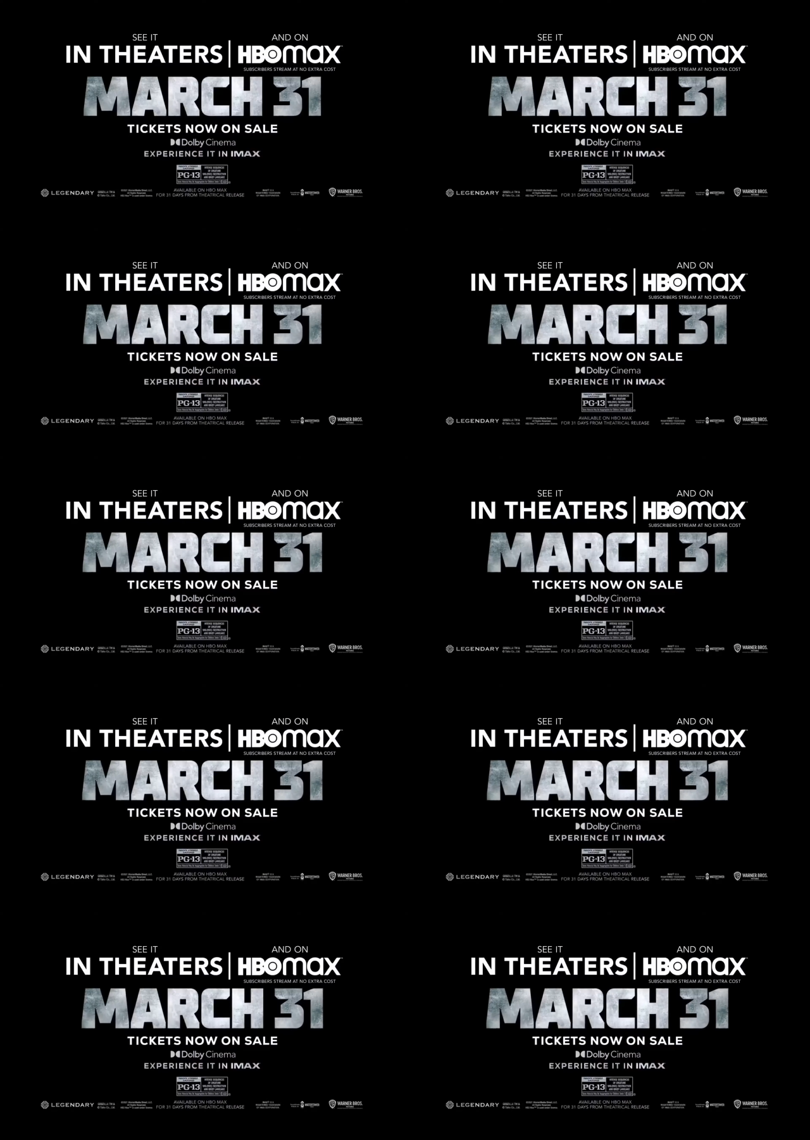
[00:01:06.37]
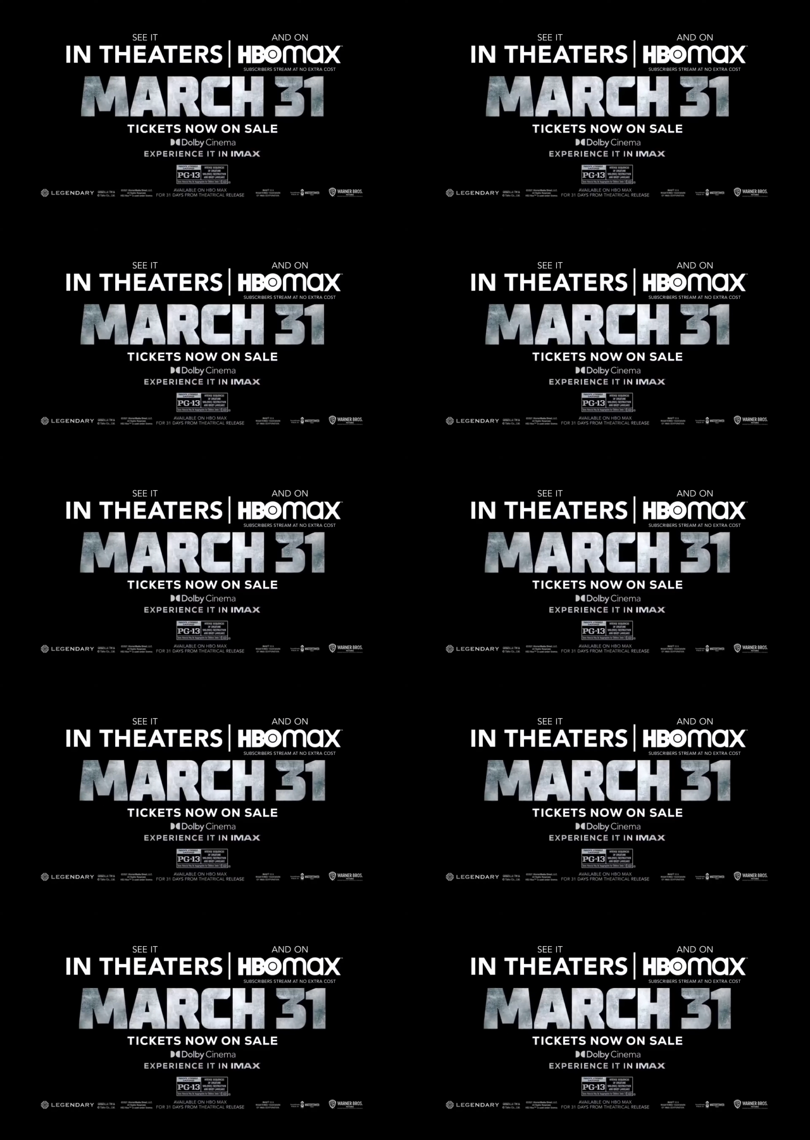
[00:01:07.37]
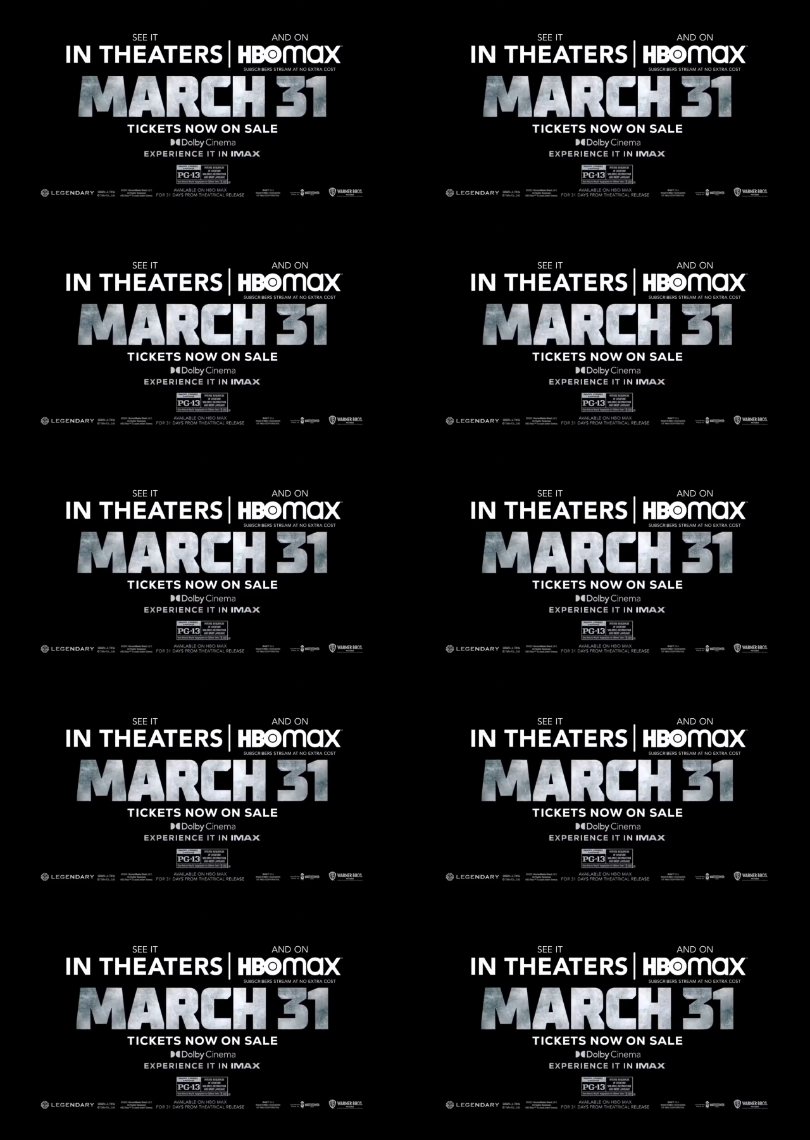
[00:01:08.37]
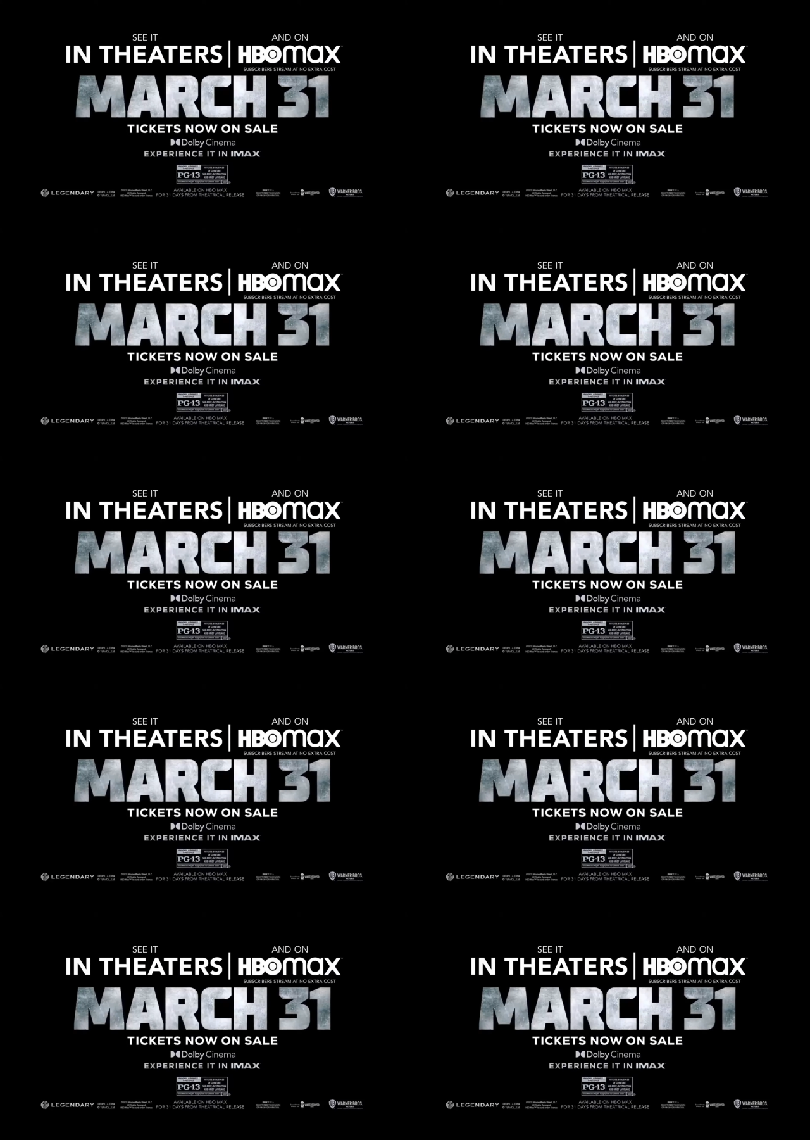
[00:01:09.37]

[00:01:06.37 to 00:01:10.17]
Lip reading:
[unreadable: no face in view]